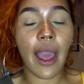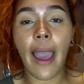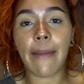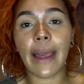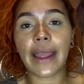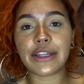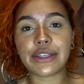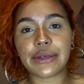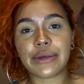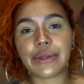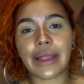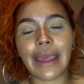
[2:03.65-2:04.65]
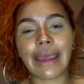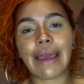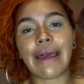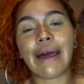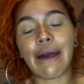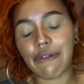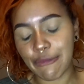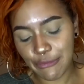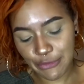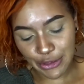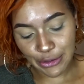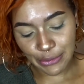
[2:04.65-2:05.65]
I might do like a
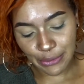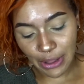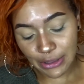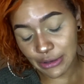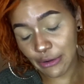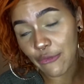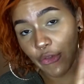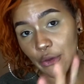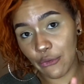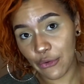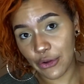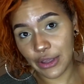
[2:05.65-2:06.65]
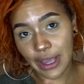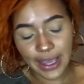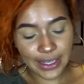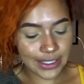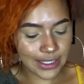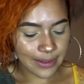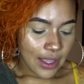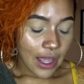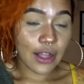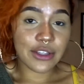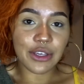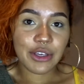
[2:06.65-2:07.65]
few. I'll do a few for you guys.
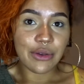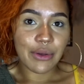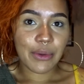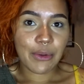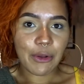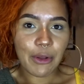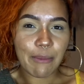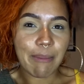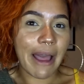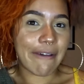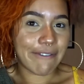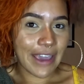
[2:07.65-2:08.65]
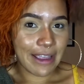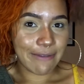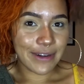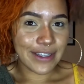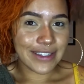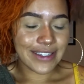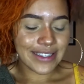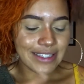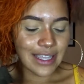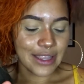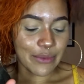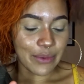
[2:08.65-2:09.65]
I'll do my favorites
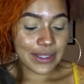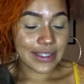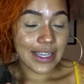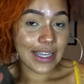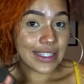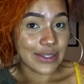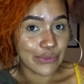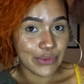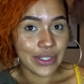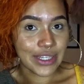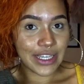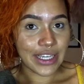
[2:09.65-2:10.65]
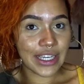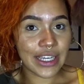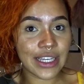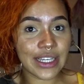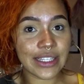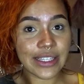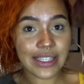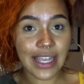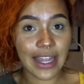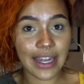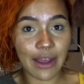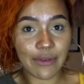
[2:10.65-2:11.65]
and the ones that really
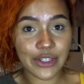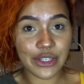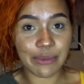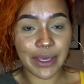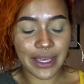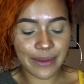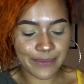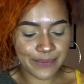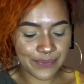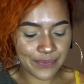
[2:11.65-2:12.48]
stand out to me.